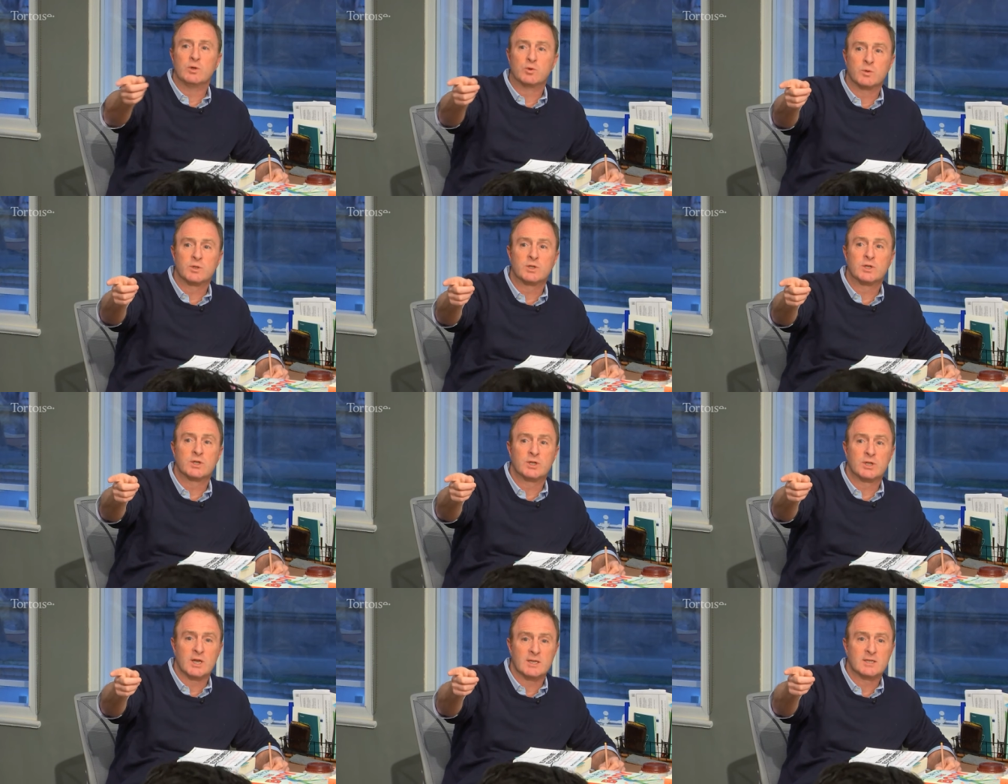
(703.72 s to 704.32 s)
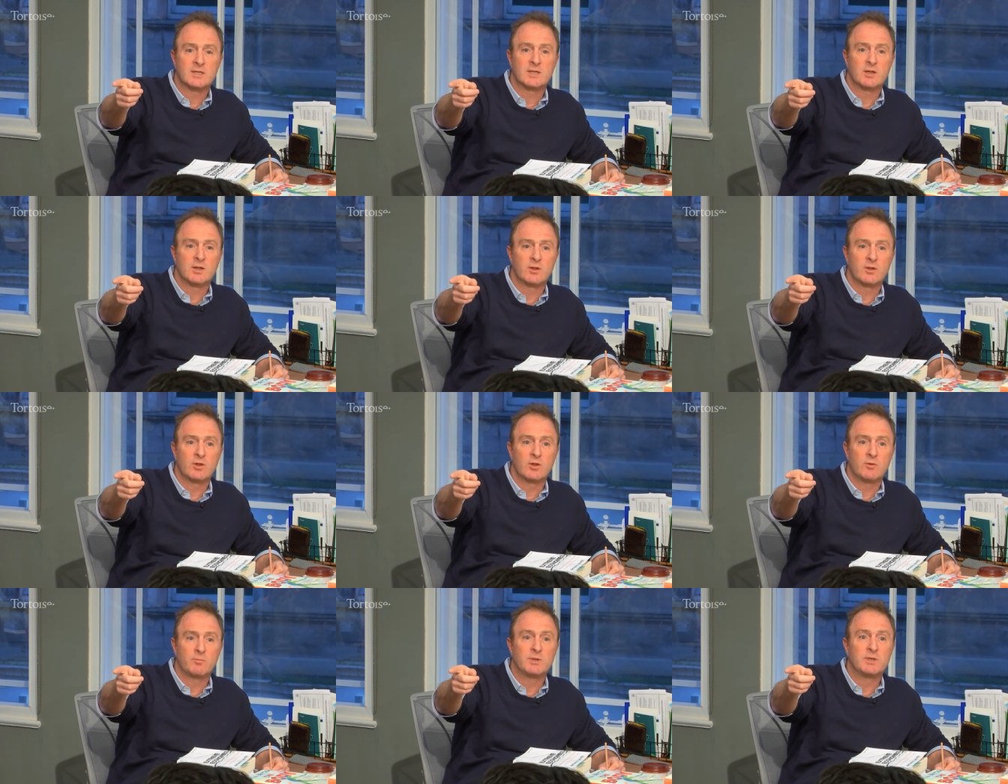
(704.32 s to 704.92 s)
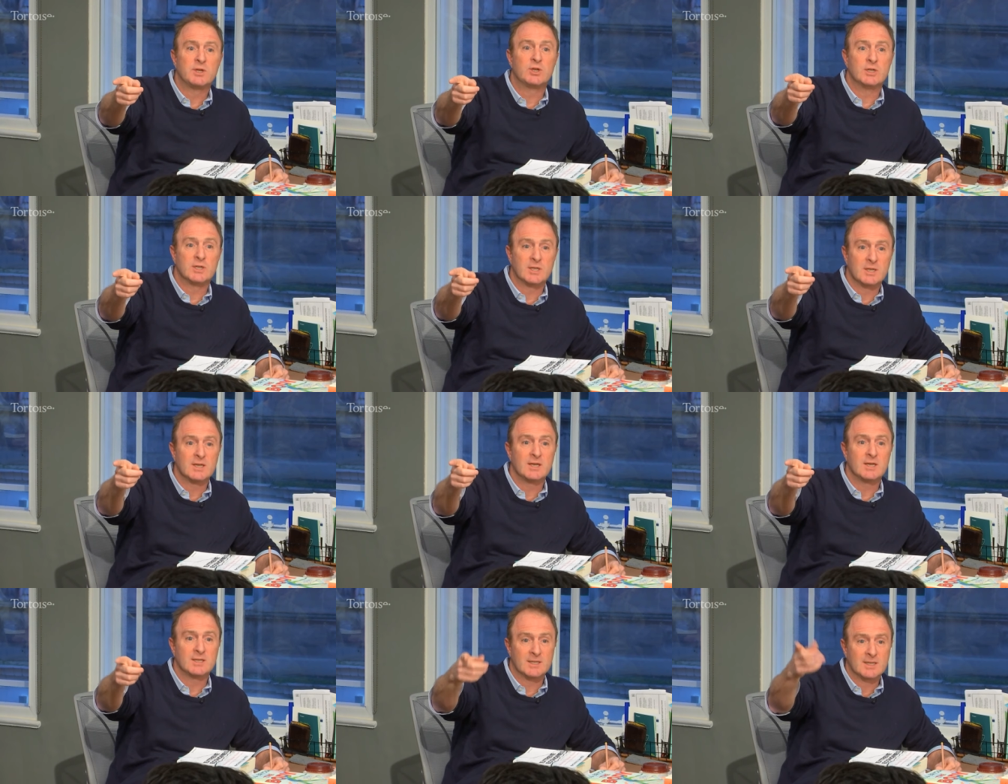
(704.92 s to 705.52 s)
Which would suggest that the position
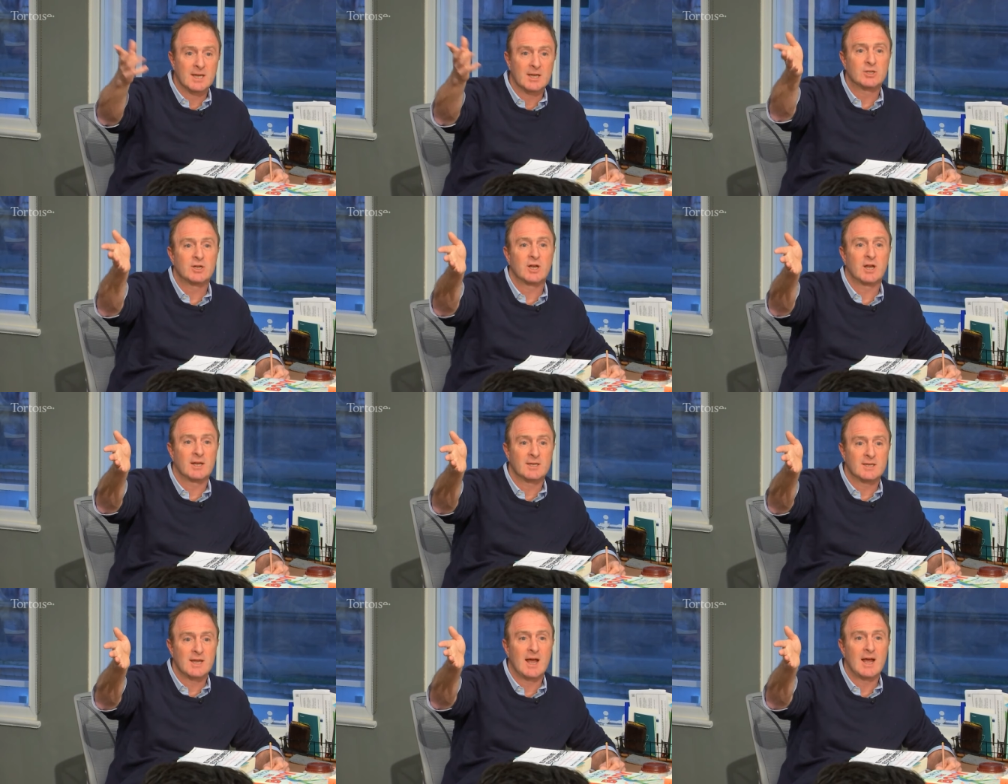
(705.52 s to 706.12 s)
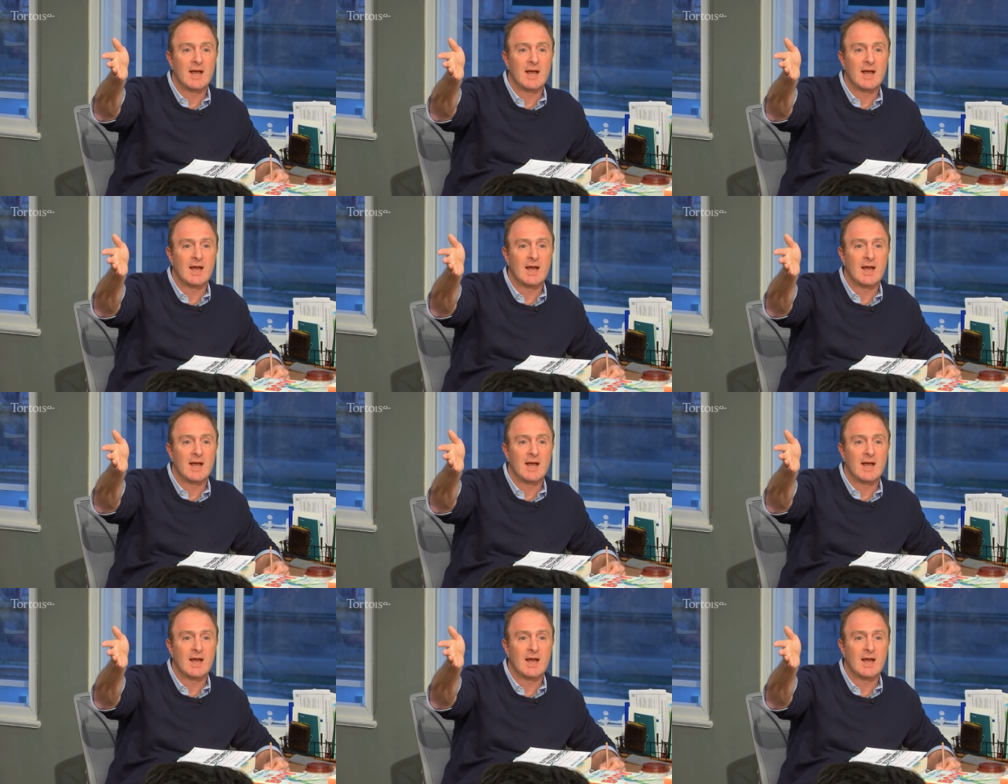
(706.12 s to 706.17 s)
is essentially like